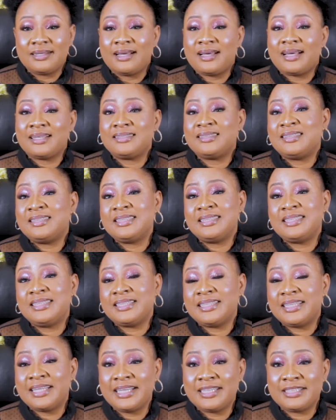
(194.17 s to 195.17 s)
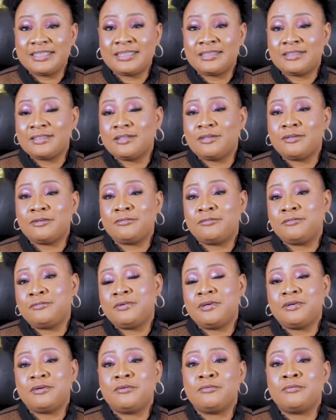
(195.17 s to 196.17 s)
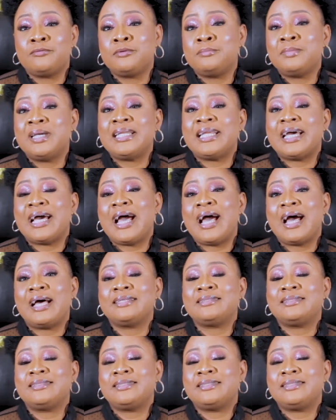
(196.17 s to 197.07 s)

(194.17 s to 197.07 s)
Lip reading: as seen in the case of women that has